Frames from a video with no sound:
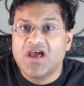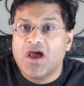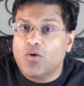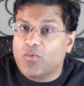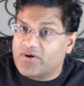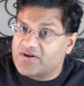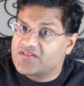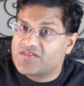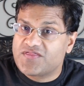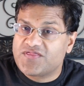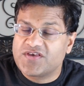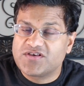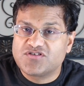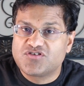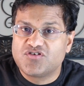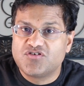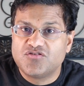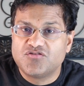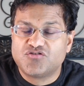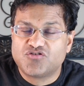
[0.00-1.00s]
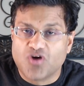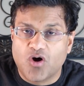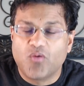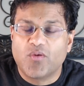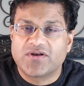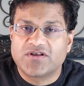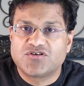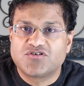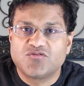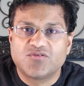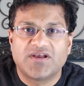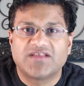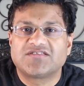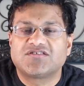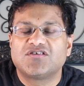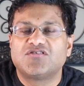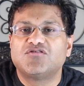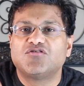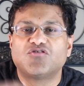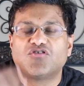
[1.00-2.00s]
One of the things you don't want to do, let's
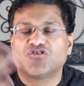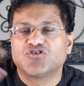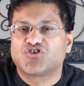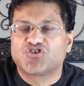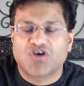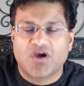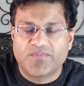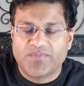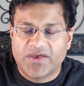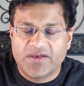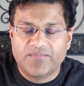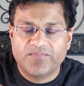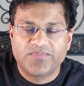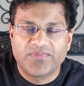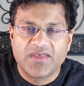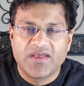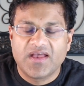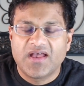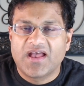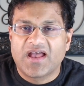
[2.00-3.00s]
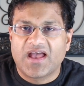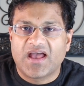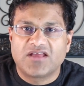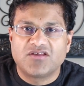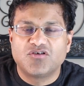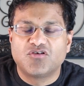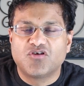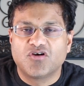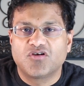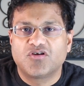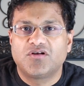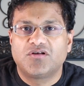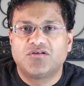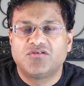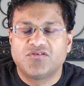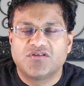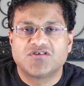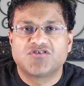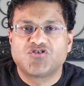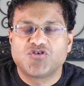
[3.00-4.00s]
say you go shopping and you go
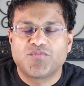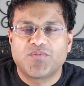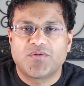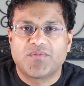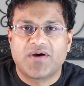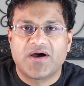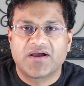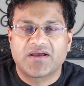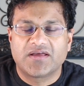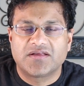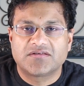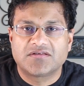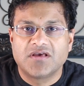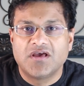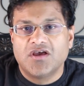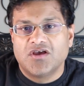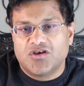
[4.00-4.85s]
to the supermarket,